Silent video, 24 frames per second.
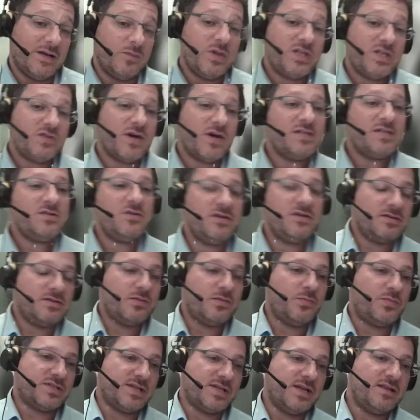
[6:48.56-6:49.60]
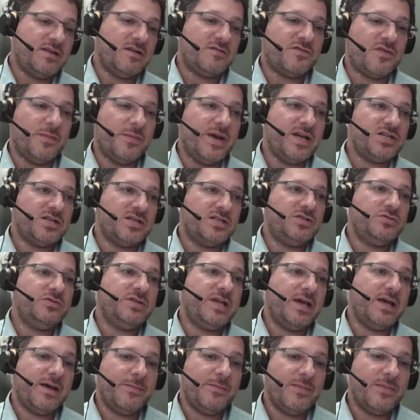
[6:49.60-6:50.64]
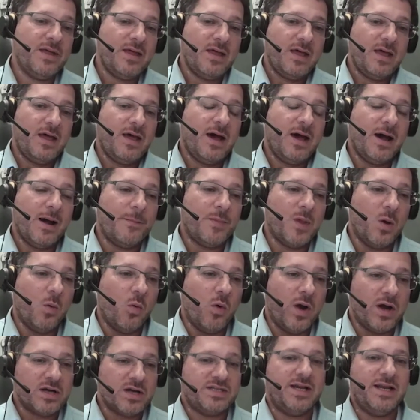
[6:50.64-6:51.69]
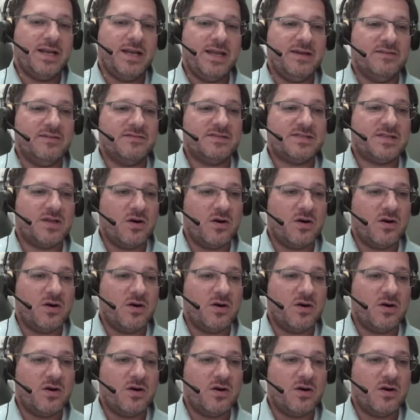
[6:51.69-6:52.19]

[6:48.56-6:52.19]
And we try to present information to them where they live.